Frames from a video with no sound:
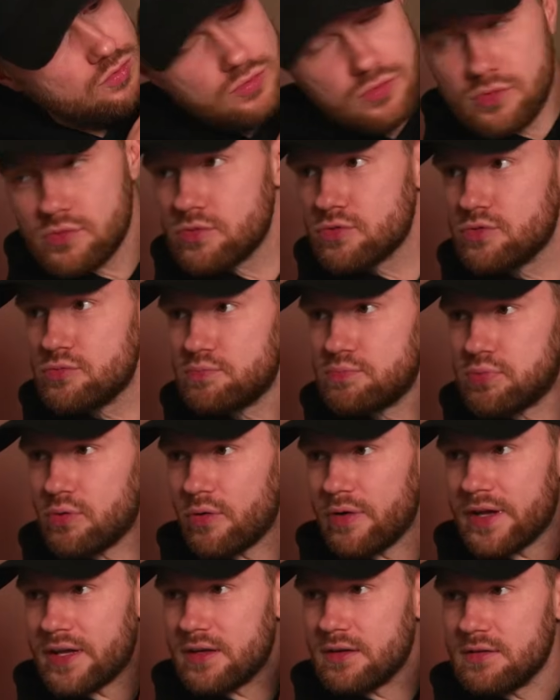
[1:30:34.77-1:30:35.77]
Good
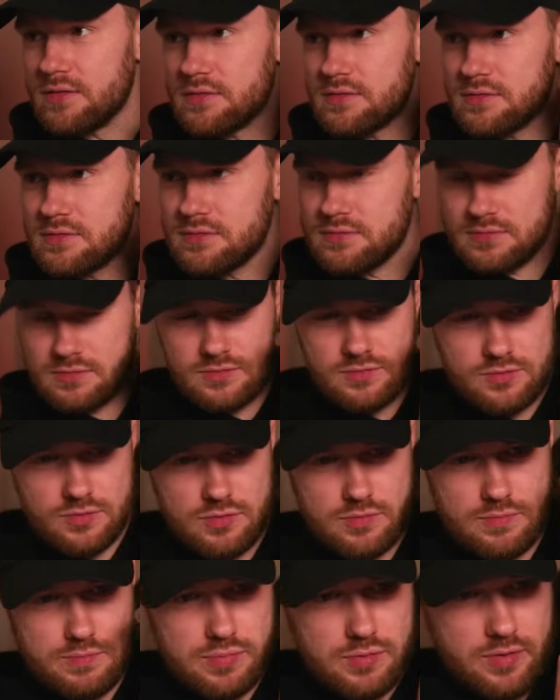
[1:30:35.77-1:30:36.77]
boy.
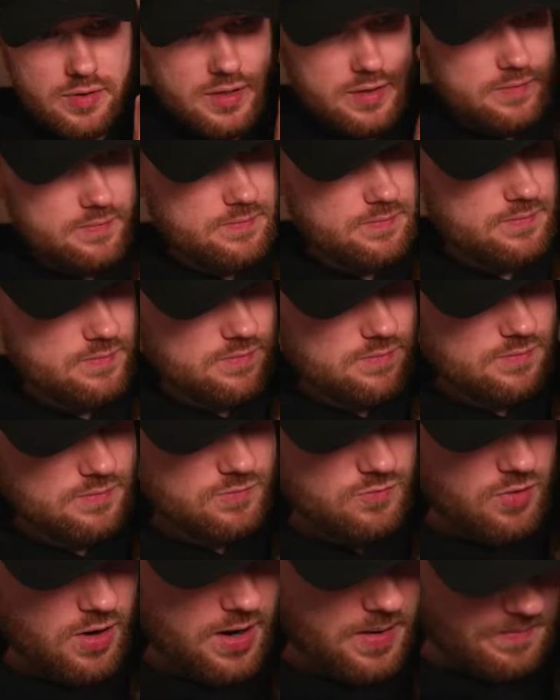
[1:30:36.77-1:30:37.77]
Good boy.
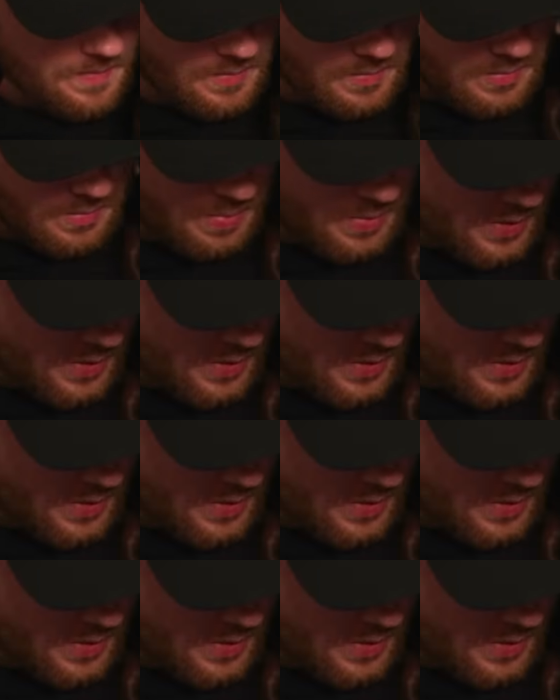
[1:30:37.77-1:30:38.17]
Right, I'm going to put you